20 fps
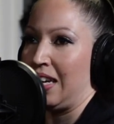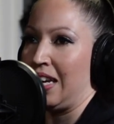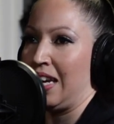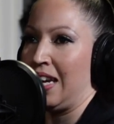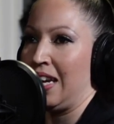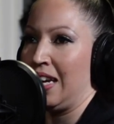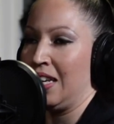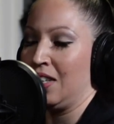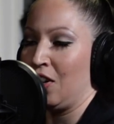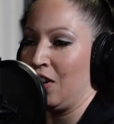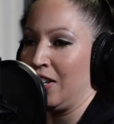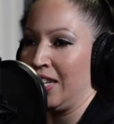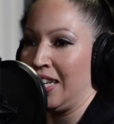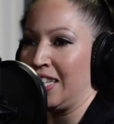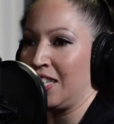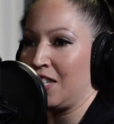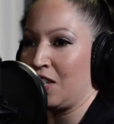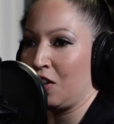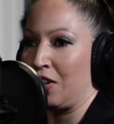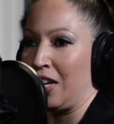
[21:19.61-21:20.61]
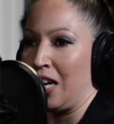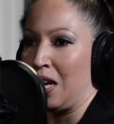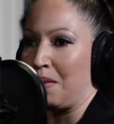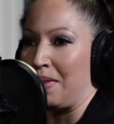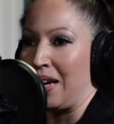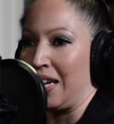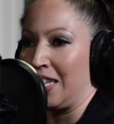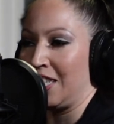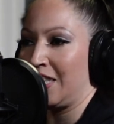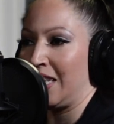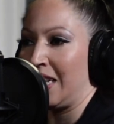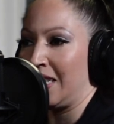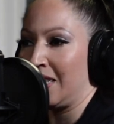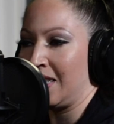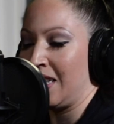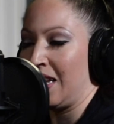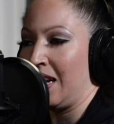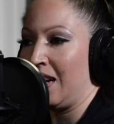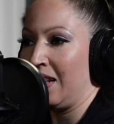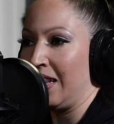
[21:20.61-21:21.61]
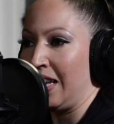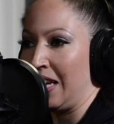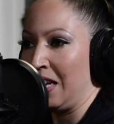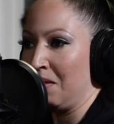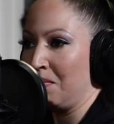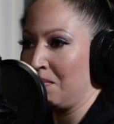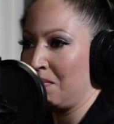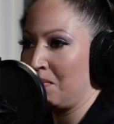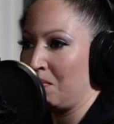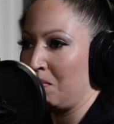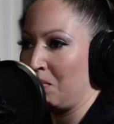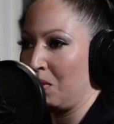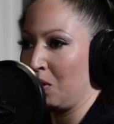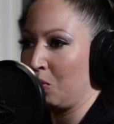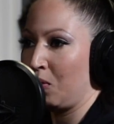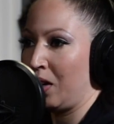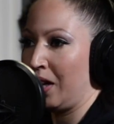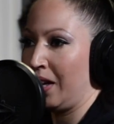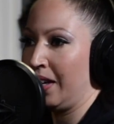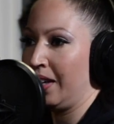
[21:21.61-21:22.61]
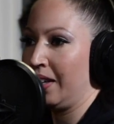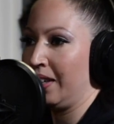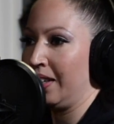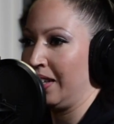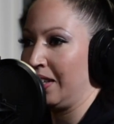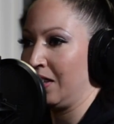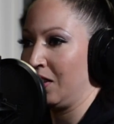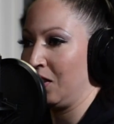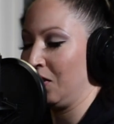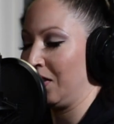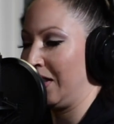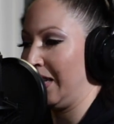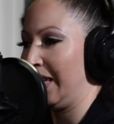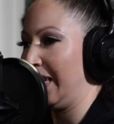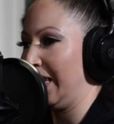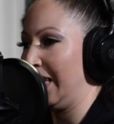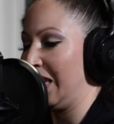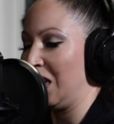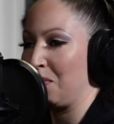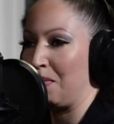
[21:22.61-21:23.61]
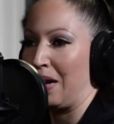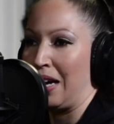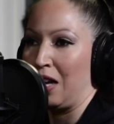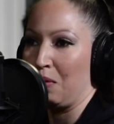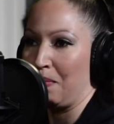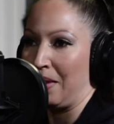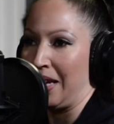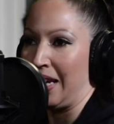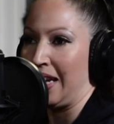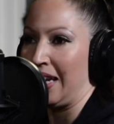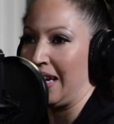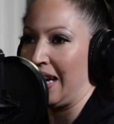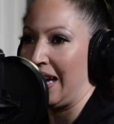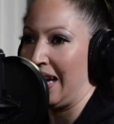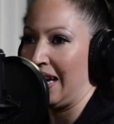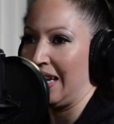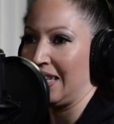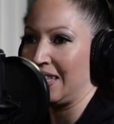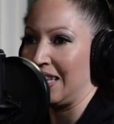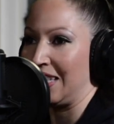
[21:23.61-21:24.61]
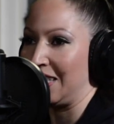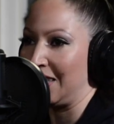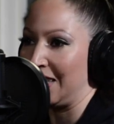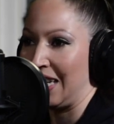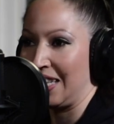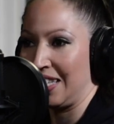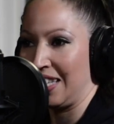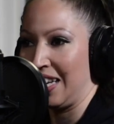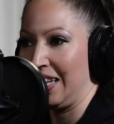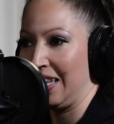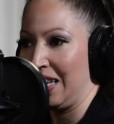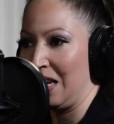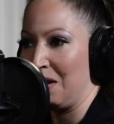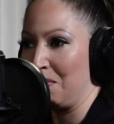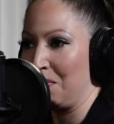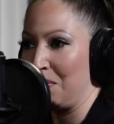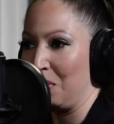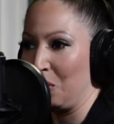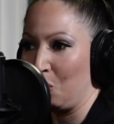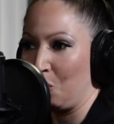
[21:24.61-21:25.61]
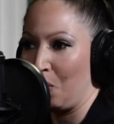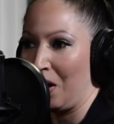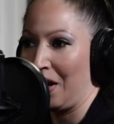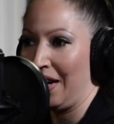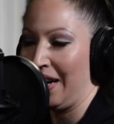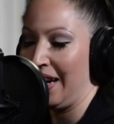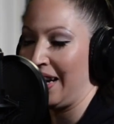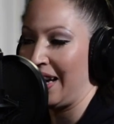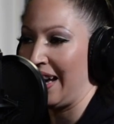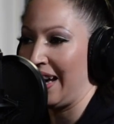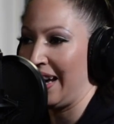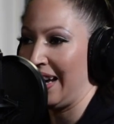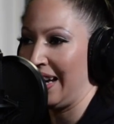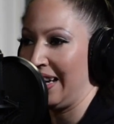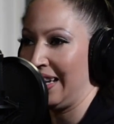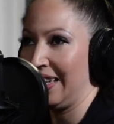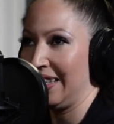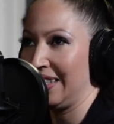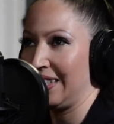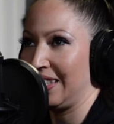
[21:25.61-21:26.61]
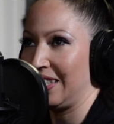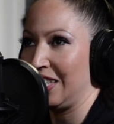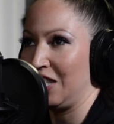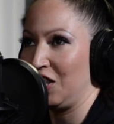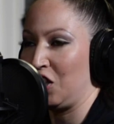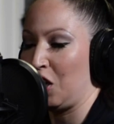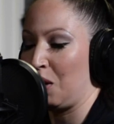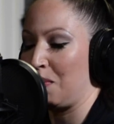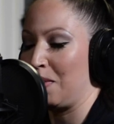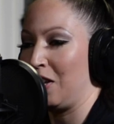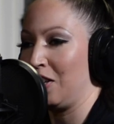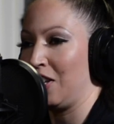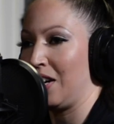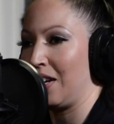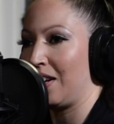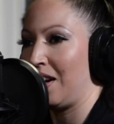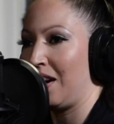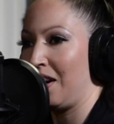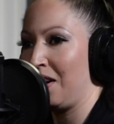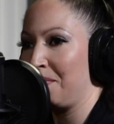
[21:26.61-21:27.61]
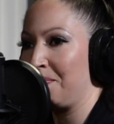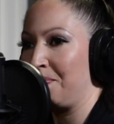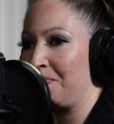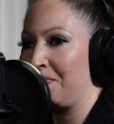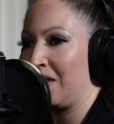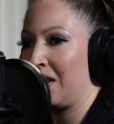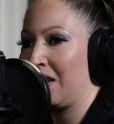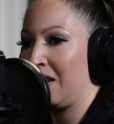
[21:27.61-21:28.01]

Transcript: and on Instagram at Chantelle M Boudoir. You can email me at Chantelle M Boudoir at gmail dot com.